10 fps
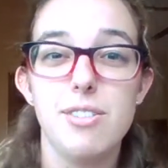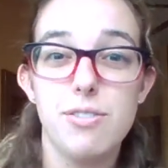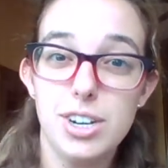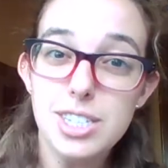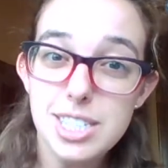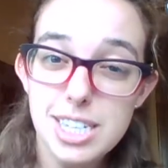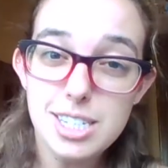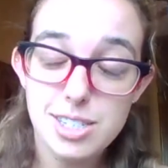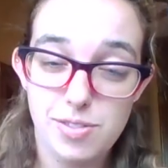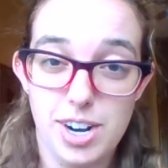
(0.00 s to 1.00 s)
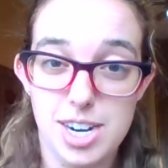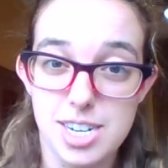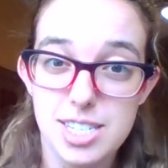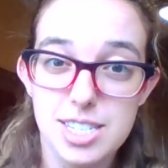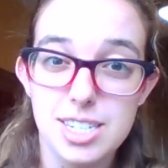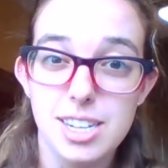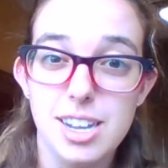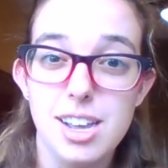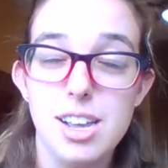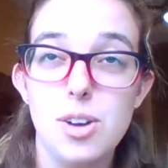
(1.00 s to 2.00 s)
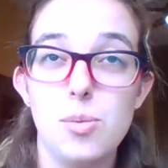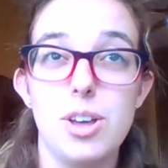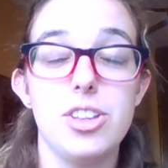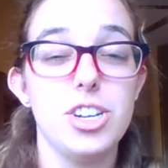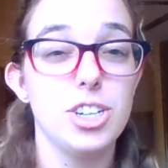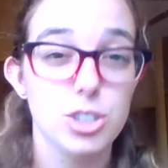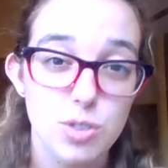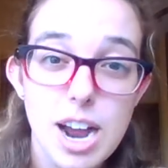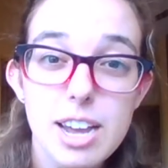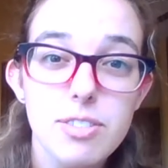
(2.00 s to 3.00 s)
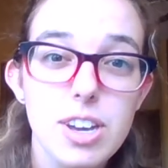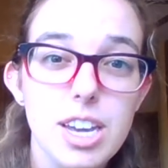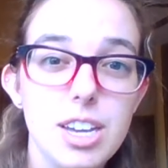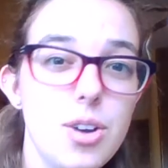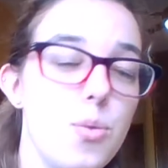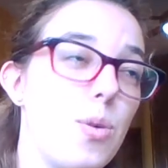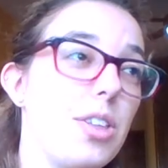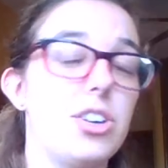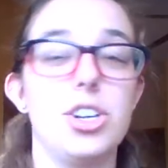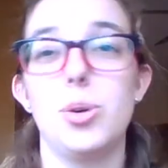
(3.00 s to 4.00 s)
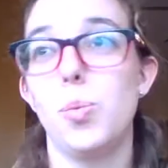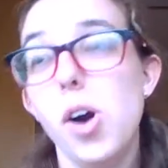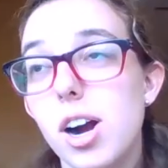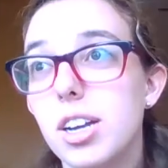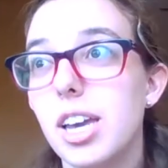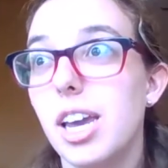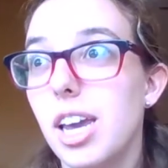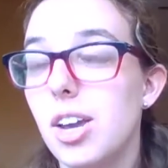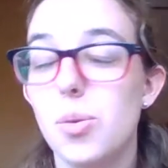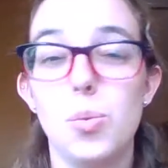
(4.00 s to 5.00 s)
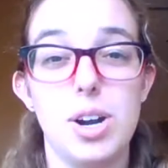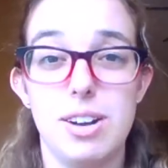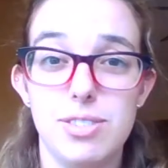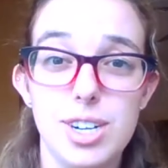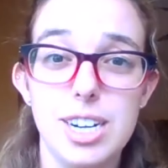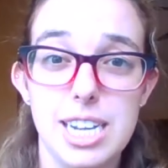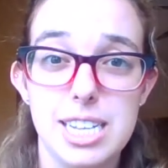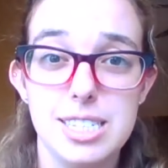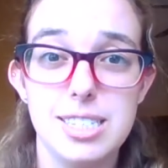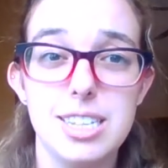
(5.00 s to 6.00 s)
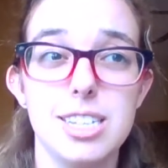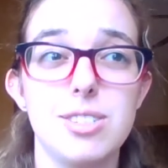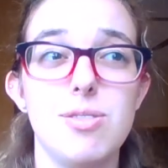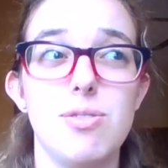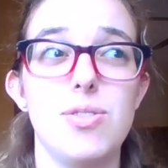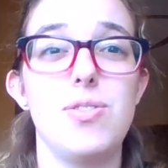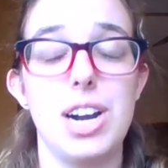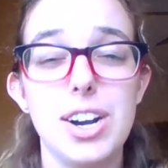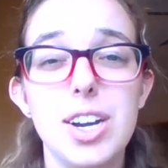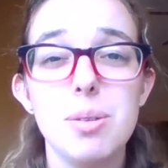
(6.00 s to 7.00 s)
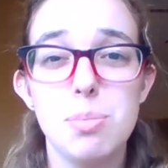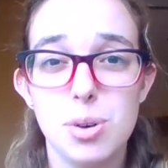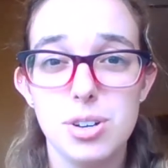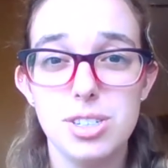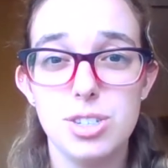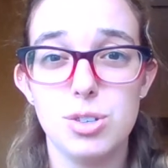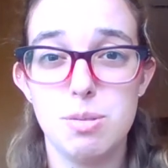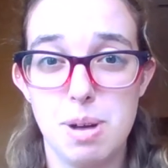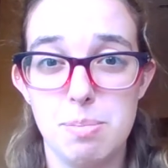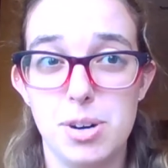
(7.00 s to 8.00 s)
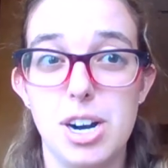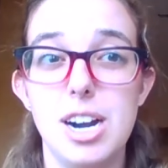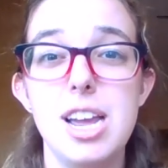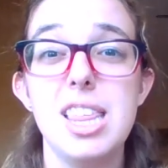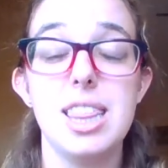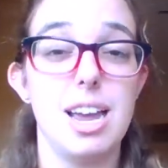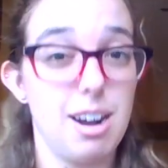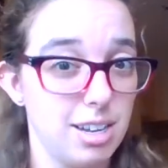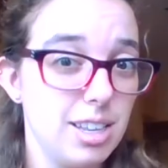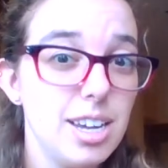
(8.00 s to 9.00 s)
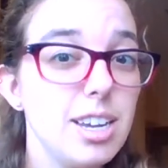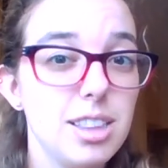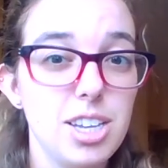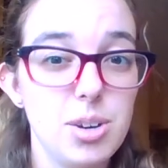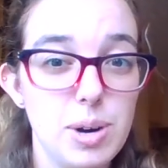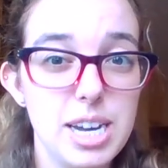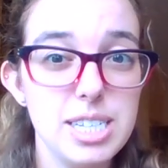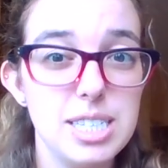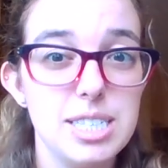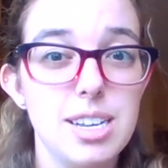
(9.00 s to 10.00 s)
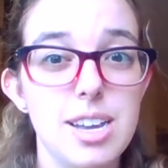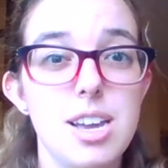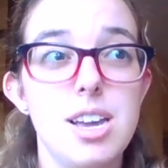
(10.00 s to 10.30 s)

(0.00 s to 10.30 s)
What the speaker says: first things first, whether you're driving, whether you're walking, whatever it is, it's very important to remember that unlike in the US,